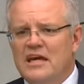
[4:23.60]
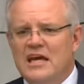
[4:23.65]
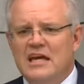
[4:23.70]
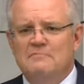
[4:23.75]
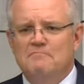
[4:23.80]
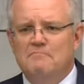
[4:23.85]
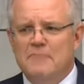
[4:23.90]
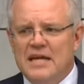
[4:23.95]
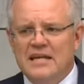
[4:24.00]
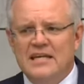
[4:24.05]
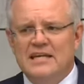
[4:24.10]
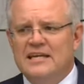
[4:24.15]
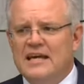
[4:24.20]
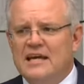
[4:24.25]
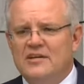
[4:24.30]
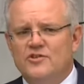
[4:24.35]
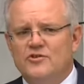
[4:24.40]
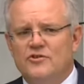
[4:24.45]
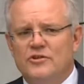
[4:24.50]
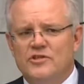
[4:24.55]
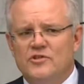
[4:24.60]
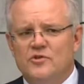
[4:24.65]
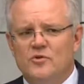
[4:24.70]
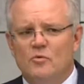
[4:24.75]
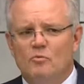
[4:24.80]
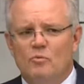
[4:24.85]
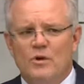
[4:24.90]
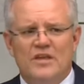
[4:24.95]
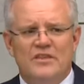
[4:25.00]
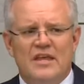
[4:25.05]
In many countries
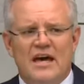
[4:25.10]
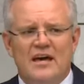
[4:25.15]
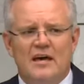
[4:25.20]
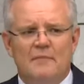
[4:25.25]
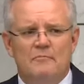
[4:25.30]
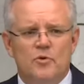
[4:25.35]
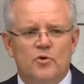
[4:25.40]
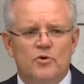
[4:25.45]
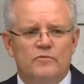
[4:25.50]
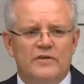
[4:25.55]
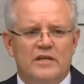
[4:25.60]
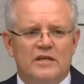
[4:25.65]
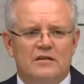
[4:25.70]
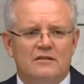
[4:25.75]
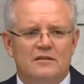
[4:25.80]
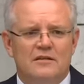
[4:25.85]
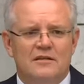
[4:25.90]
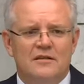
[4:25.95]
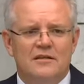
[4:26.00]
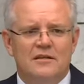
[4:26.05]
where they are moving,